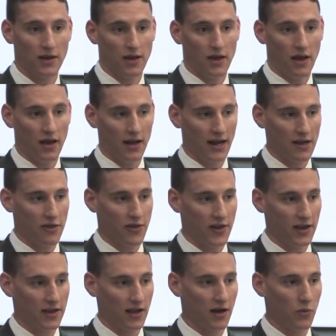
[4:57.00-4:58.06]
And I
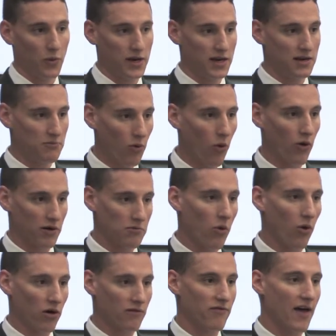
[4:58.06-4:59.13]
think we need more and
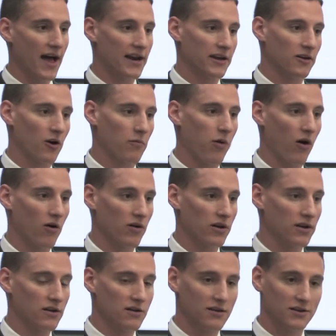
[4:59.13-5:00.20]
more of that in our
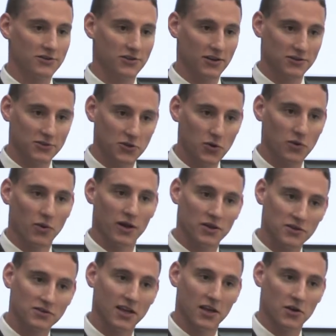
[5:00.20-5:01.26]
party, is just doing what
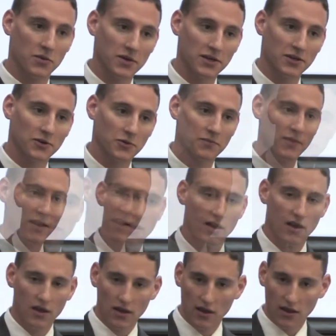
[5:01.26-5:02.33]
you say you would do.
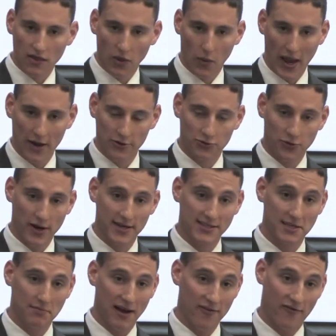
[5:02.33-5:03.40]
The way I was raised
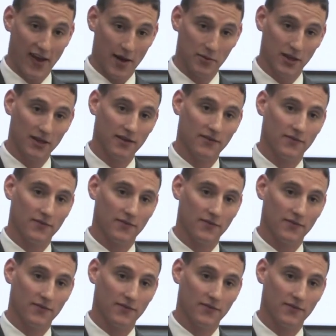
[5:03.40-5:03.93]
in my family